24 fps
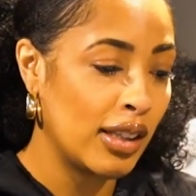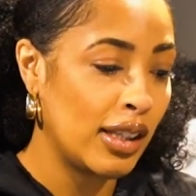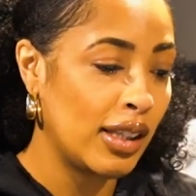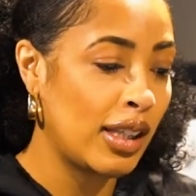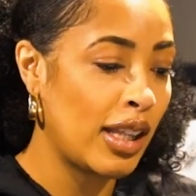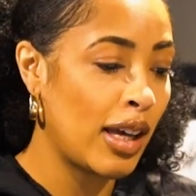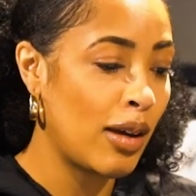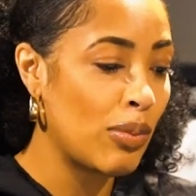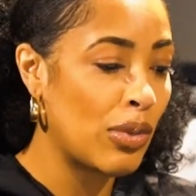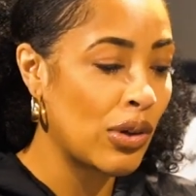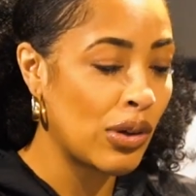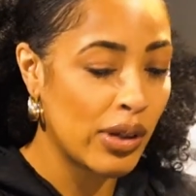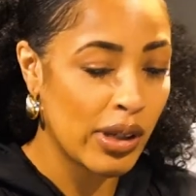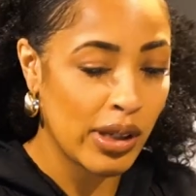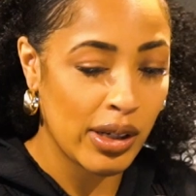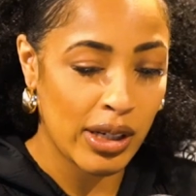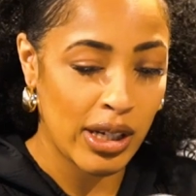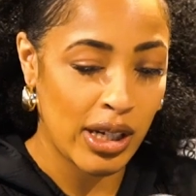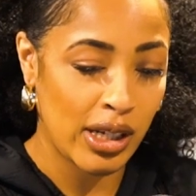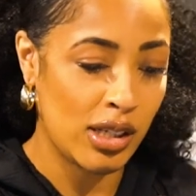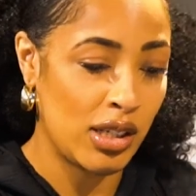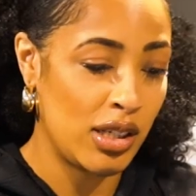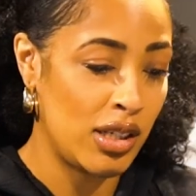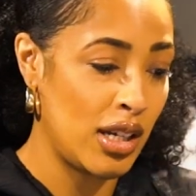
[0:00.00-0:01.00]
label
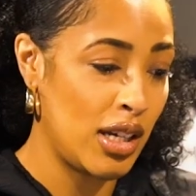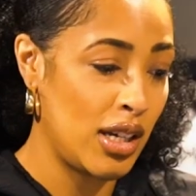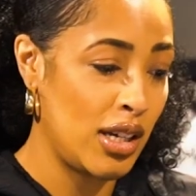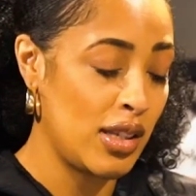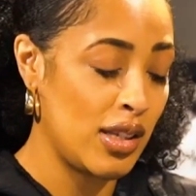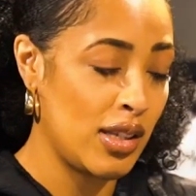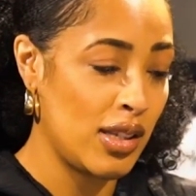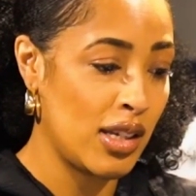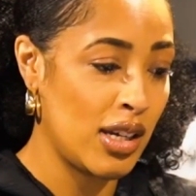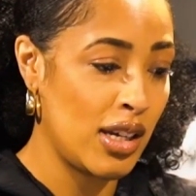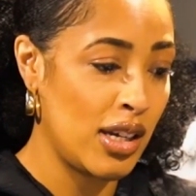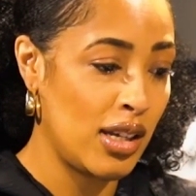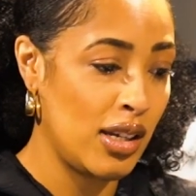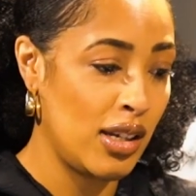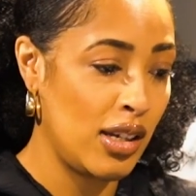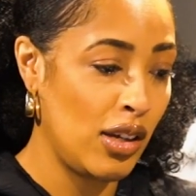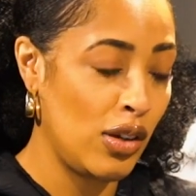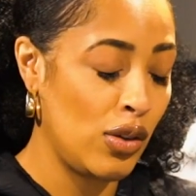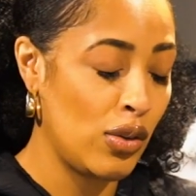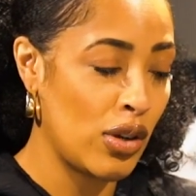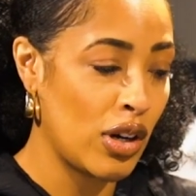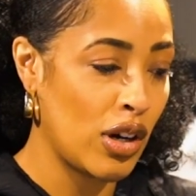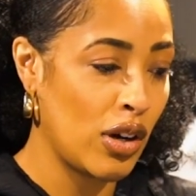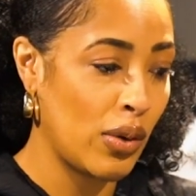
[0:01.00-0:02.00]
connections and,
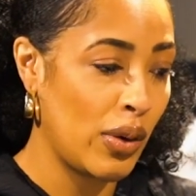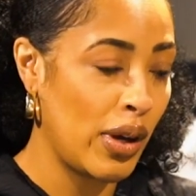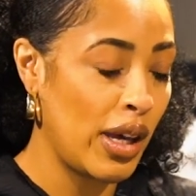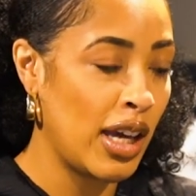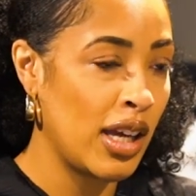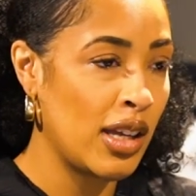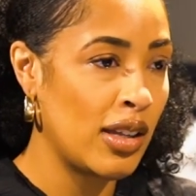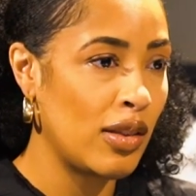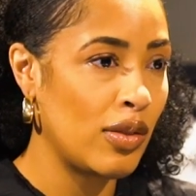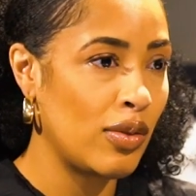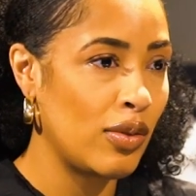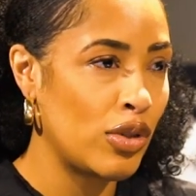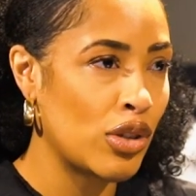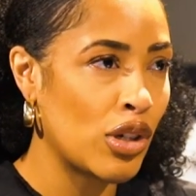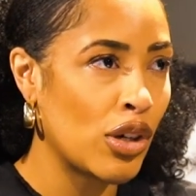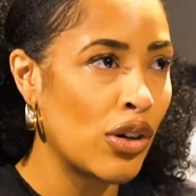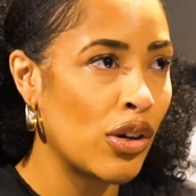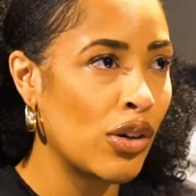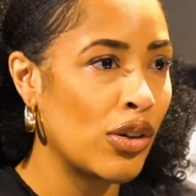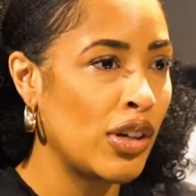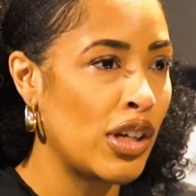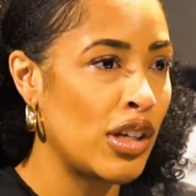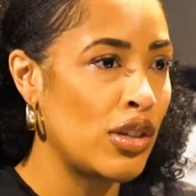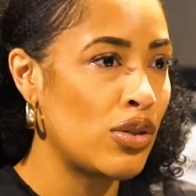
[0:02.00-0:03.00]
you know, it
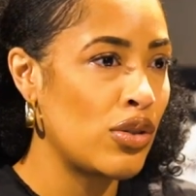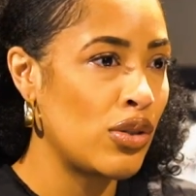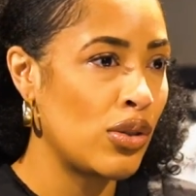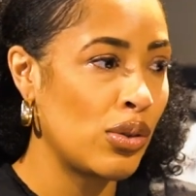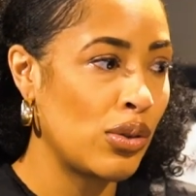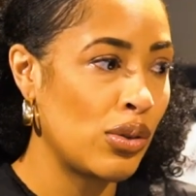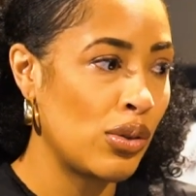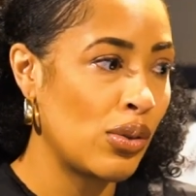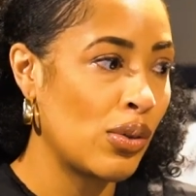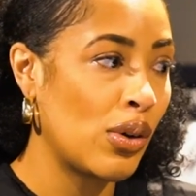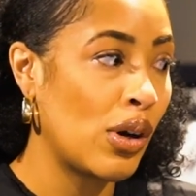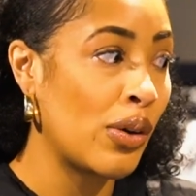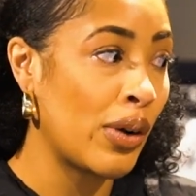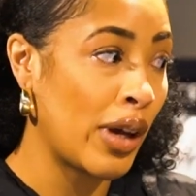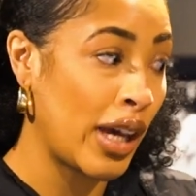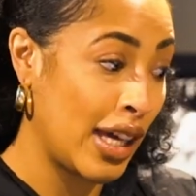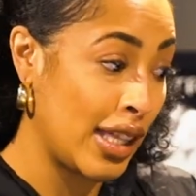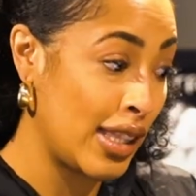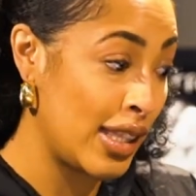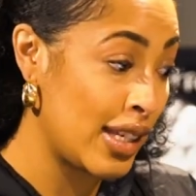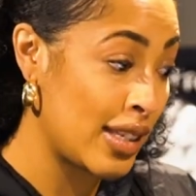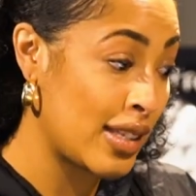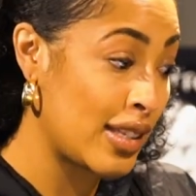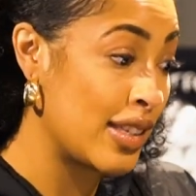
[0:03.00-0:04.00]
turn into,
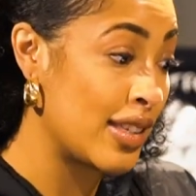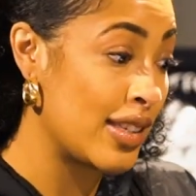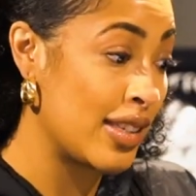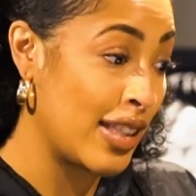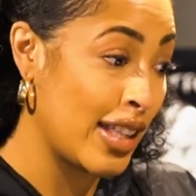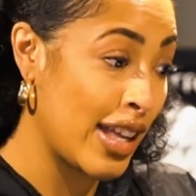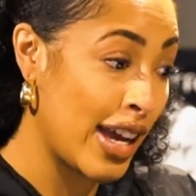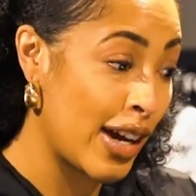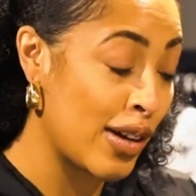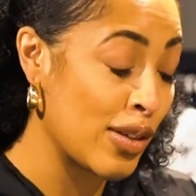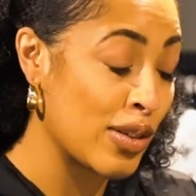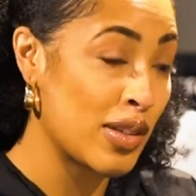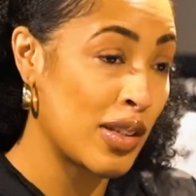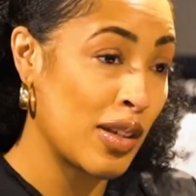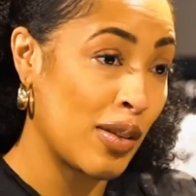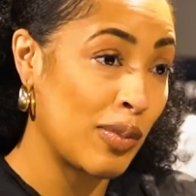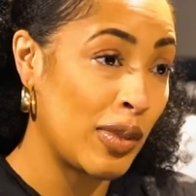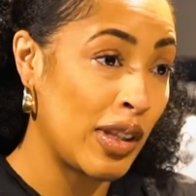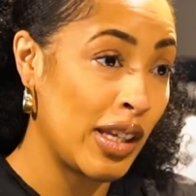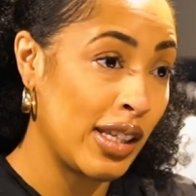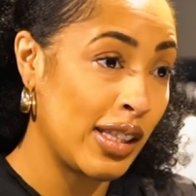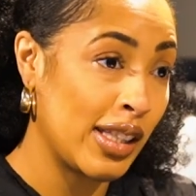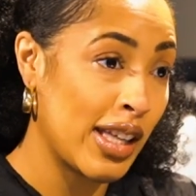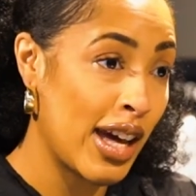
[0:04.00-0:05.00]
okay, this is now
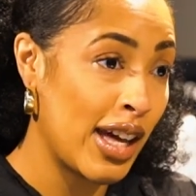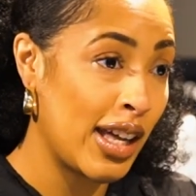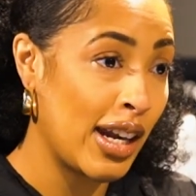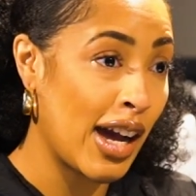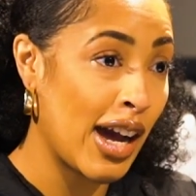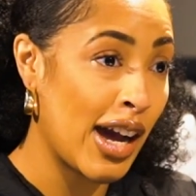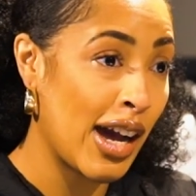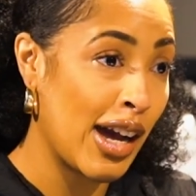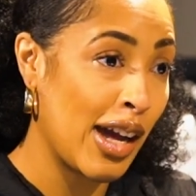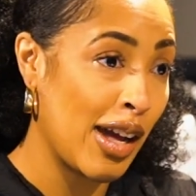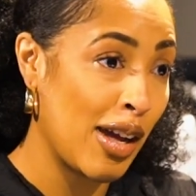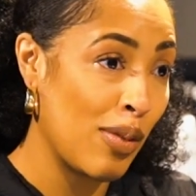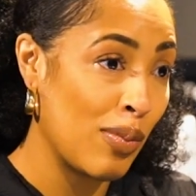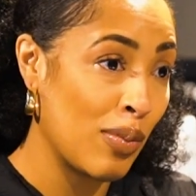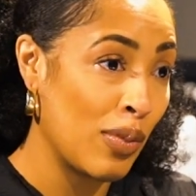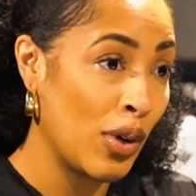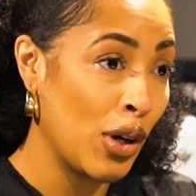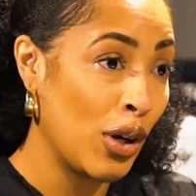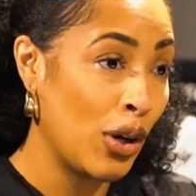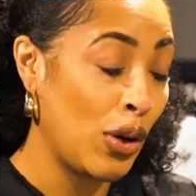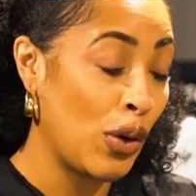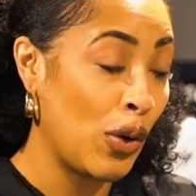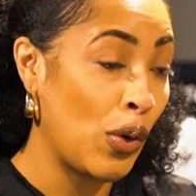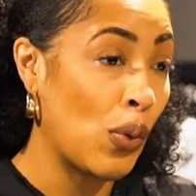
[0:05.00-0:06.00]
something that I'm
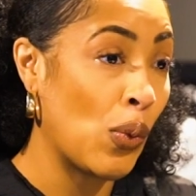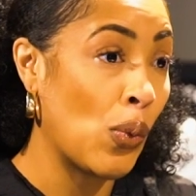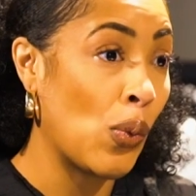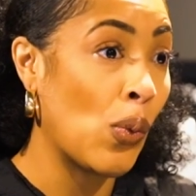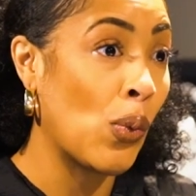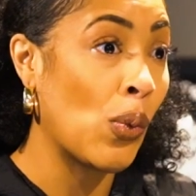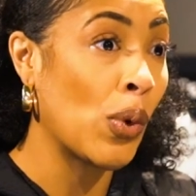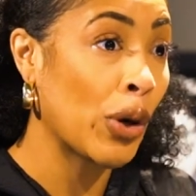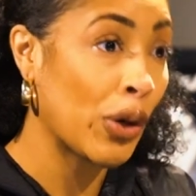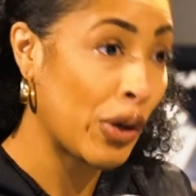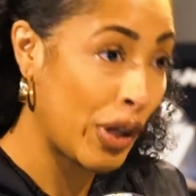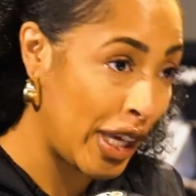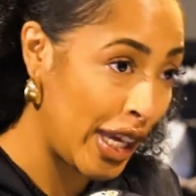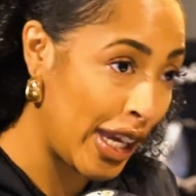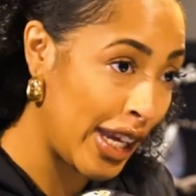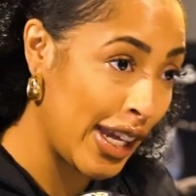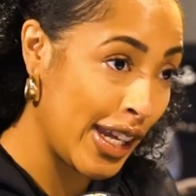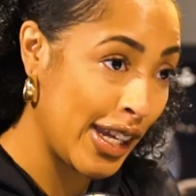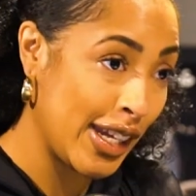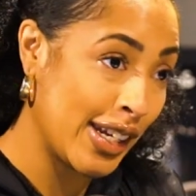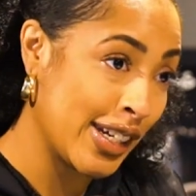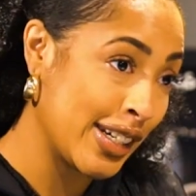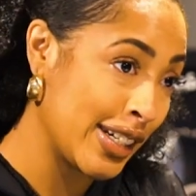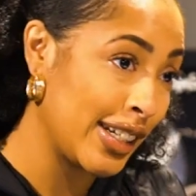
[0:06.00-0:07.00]

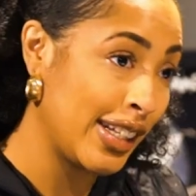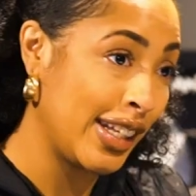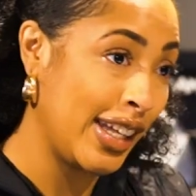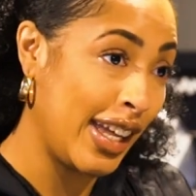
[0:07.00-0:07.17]
working